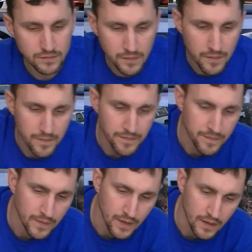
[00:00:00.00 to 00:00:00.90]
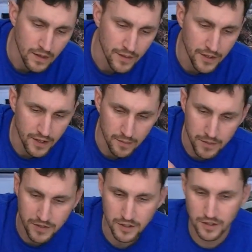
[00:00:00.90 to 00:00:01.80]
I think I'm
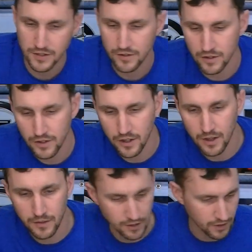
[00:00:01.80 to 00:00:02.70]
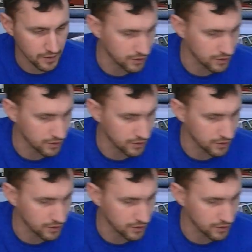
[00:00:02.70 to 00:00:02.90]
missing a screw here. I'm going to go get